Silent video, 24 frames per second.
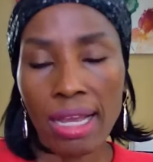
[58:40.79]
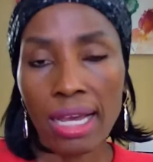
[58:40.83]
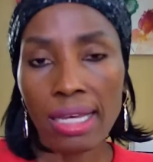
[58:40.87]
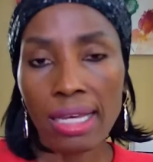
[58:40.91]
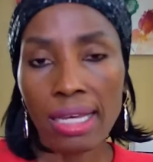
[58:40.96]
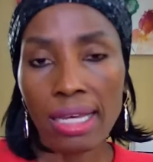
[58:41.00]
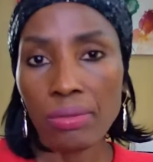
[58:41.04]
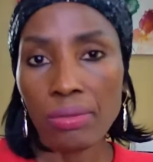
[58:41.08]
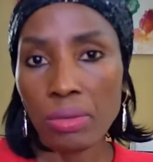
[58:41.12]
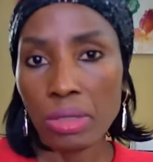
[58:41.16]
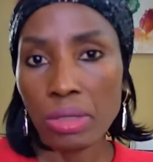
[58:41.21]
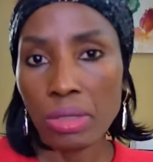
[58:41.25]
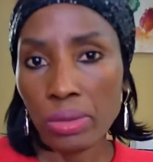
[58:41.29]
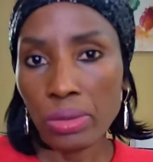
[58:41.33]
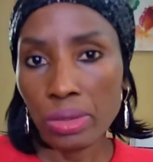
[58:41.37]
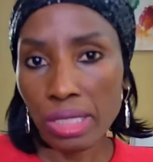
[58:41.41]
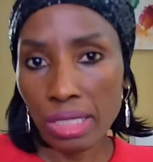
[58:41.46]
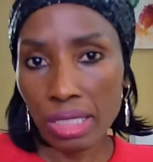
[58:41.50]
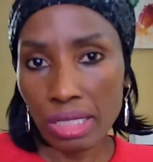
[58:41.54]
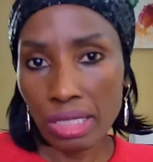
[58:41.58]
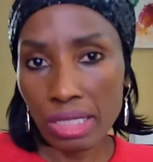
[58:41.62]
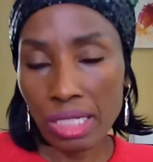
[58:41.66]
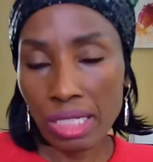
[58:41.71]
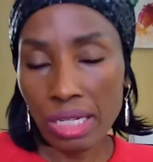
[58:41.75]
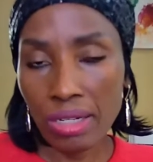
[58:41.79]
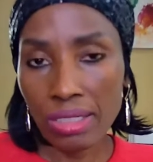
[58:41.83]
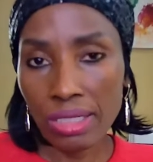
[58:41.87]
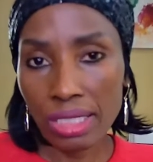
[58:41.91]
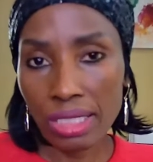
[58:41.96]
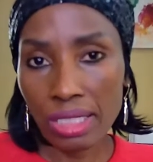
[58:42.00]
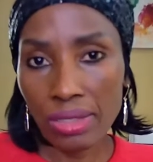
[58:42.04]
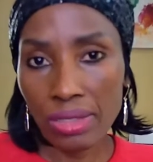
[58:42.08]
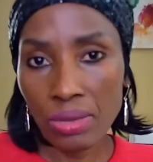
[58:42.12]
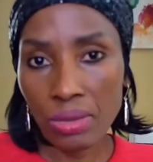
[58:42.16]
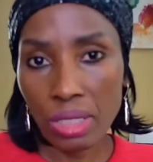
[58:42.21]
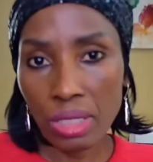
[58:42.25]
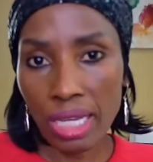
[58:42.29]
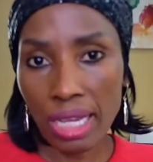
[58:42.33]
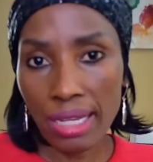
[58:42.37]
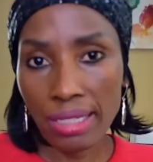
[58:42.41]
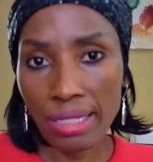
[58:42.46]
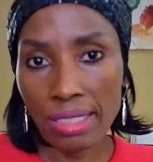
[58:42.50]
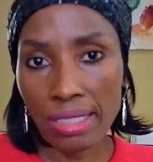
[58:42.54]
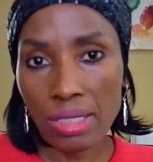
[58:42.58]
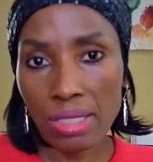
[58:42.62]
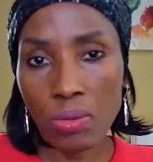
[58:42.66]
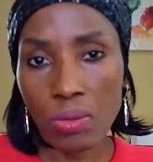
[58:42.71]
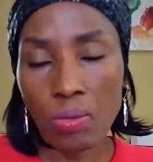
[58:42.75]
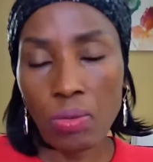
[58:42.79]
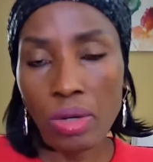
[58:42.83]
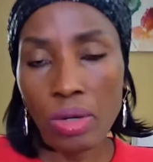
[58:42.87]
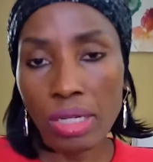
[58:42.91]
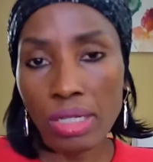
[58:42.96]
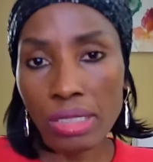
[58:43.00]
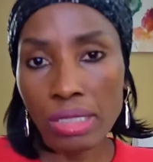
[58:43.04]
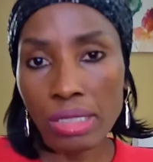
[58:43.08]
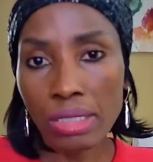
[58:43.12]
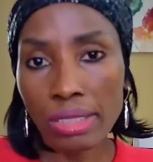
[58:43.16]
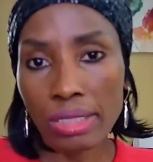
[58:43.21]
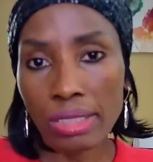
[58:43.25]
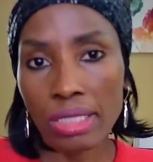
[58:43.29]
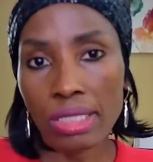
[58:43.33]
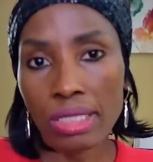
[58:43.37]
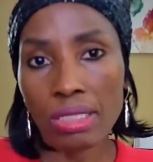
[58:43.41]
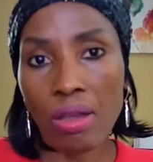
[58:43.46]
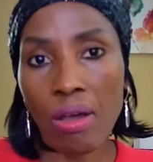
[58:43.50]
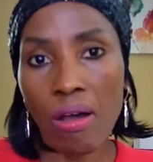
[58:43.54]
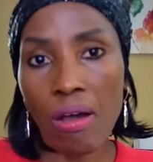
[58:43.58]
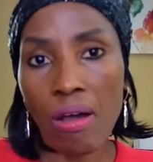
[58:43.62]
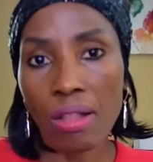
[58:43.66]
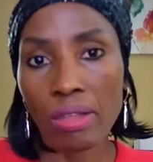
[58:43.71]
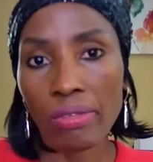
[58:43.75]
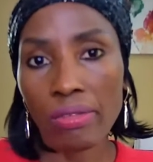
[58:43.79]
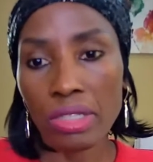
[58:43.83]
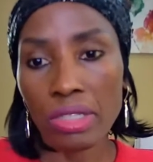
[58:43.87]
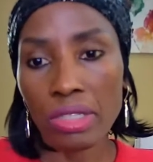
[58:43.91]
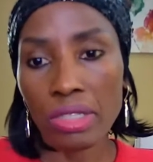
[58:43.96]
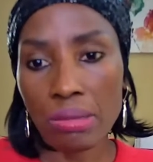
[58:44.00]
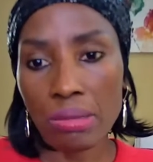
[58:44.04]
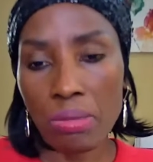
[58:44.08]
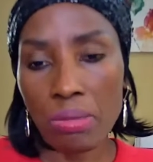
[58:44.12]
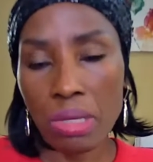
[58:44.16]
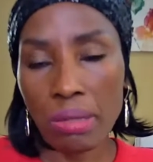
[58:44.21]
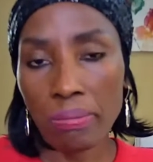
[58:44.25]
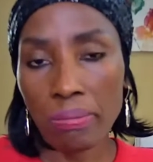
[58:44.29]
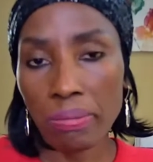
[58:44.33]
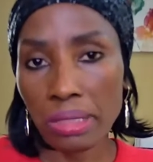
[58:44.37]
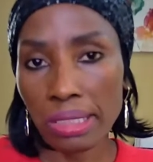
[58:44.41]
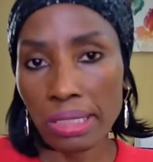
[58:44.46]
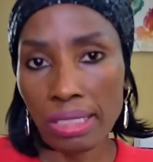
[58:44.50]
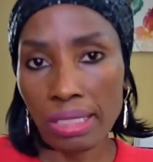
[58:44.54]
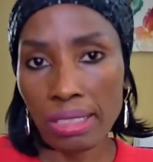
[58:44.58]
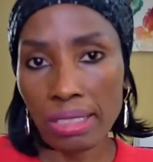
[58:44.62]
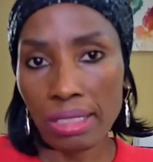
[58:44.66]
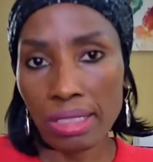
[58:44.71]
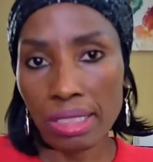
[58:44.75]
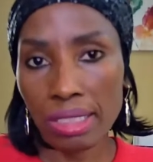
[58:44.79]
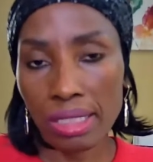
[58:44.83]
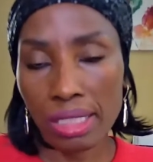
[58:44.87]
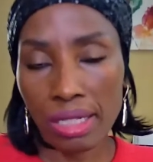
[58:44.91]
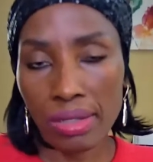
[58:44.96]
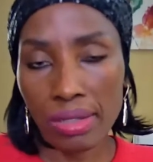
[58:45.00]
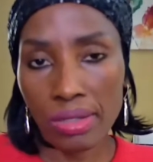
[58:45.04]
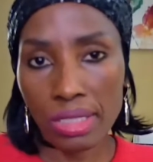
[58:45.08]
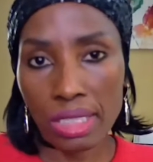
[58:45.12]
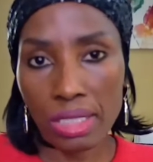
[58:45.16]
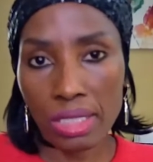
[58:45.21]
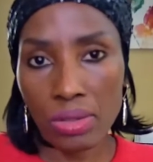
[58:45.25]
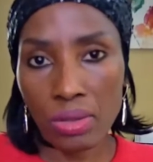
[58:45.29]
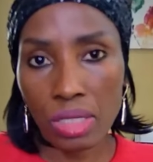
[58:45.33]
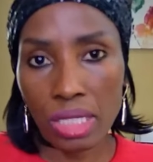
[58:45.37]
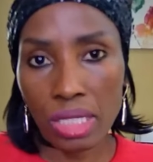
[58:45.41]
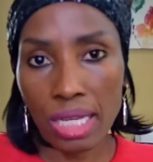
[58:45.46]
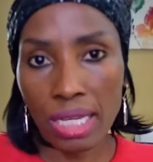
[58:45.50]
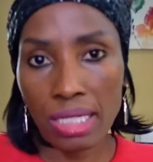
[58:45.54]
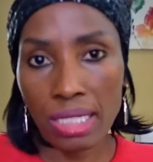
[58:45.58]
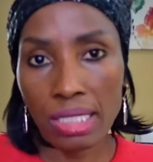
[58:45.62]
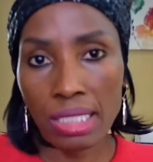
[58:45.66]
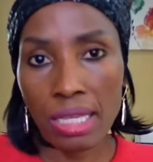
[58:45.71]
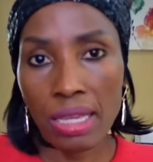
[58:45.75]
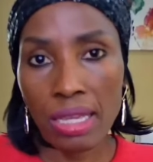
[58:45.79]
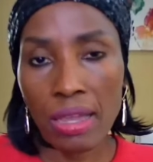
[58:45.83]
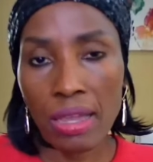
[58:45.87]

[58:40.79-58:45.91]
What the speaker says: And then we looked at the Tarantino case. So what does all of this mean, particularly the Tarantino case,